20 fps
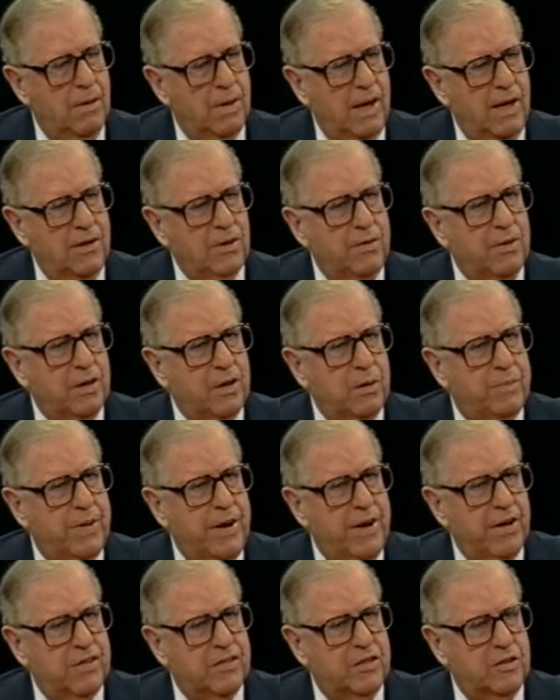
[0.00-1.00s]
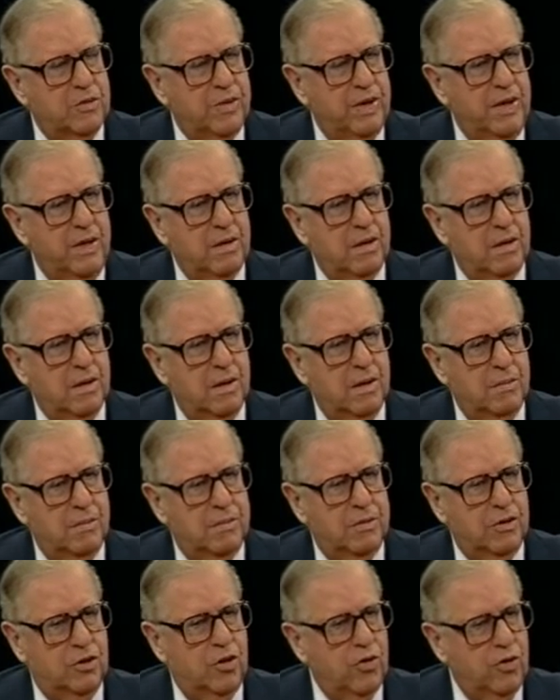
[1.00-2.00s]
I don't think that Peres has been
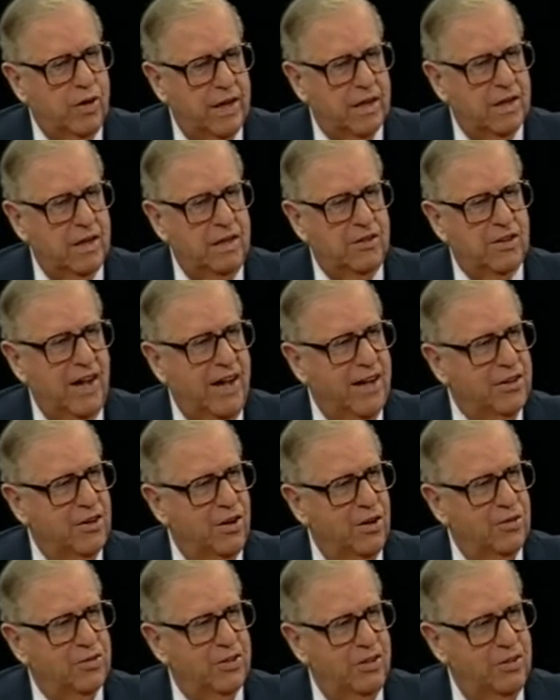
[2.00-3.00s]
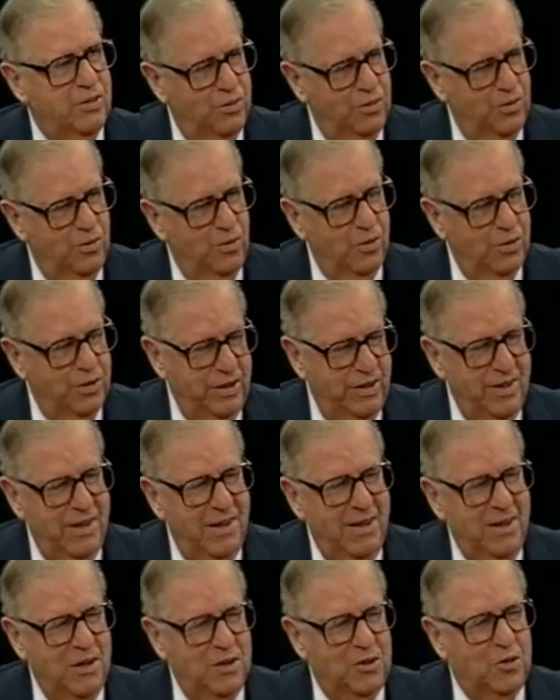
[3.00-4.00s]
correctly diagnosed in all the
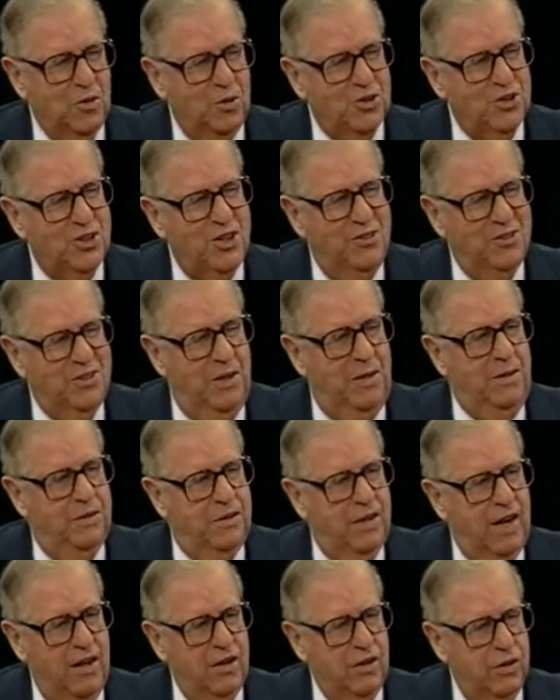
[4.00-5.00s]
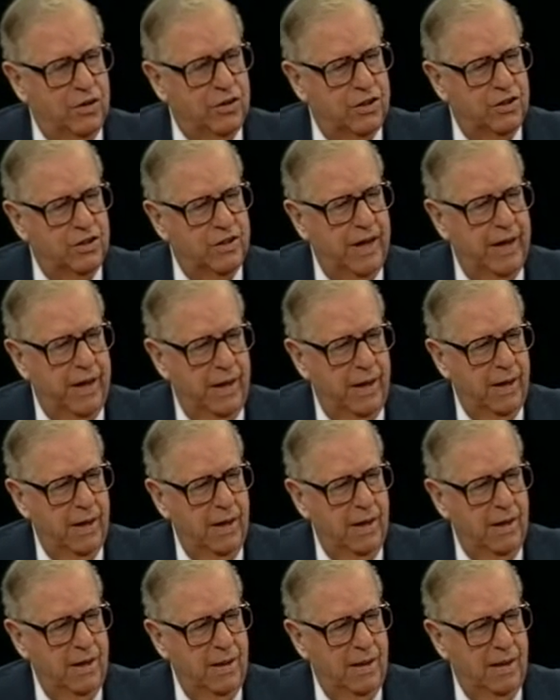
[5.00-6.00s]
talk shows that I heard today.
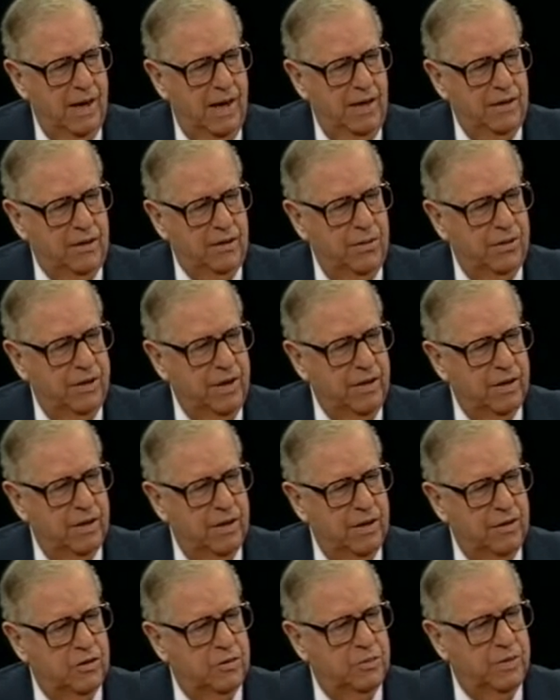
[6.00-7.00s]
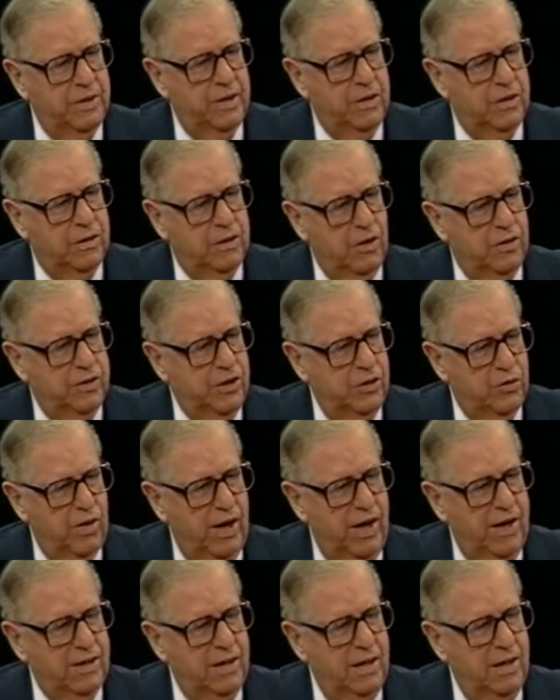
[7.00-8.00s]
I don't think that Spig got it
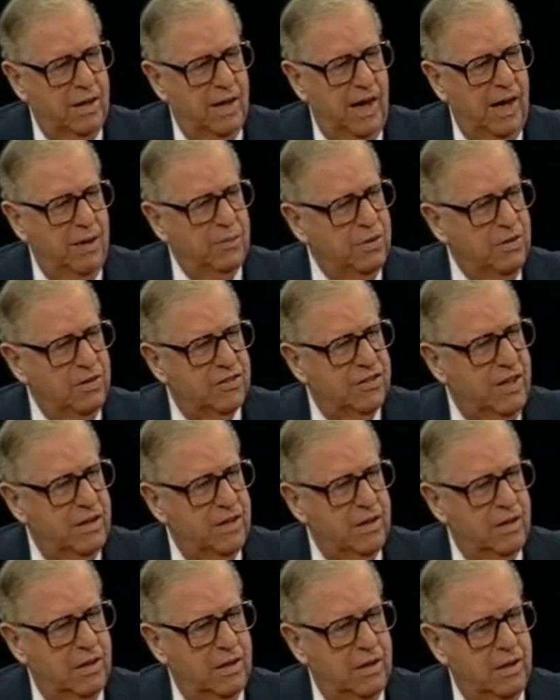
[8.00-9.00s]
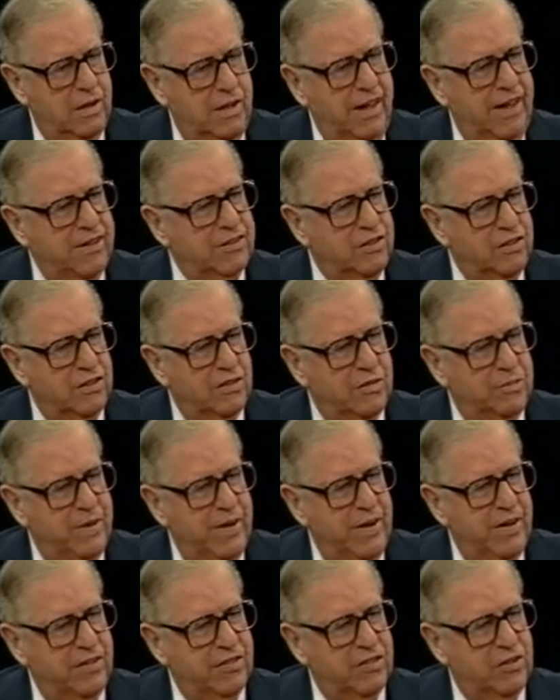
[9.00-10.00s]
right. I wouldn't say that the essence of
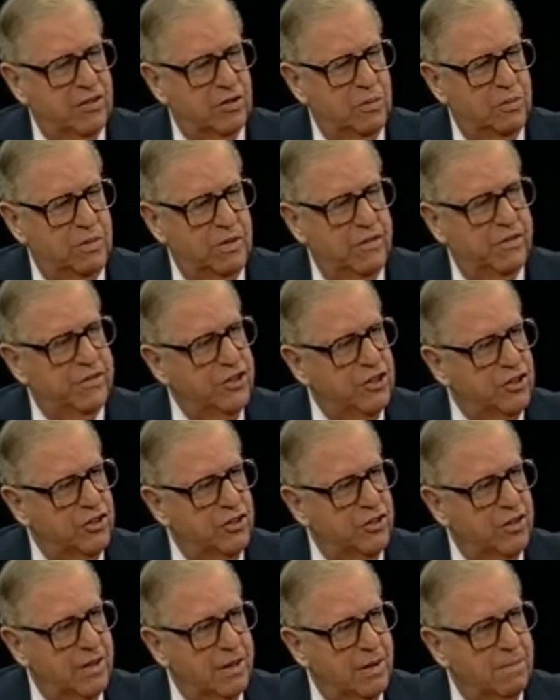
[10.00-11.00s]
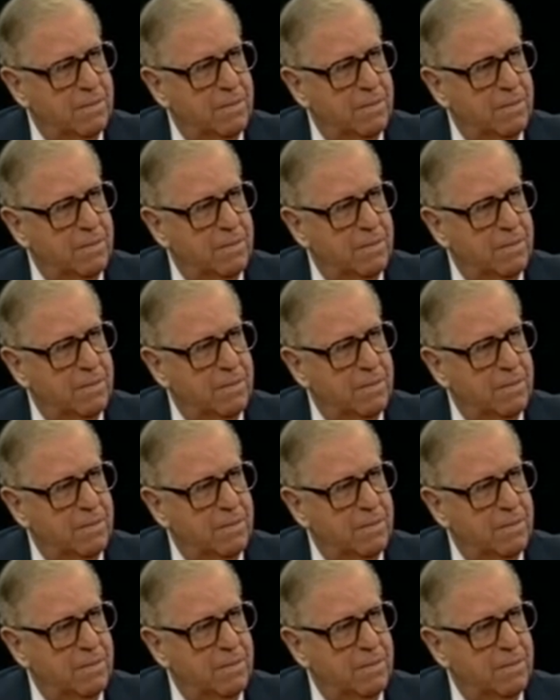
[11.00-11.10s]
Peres is to be a visionary.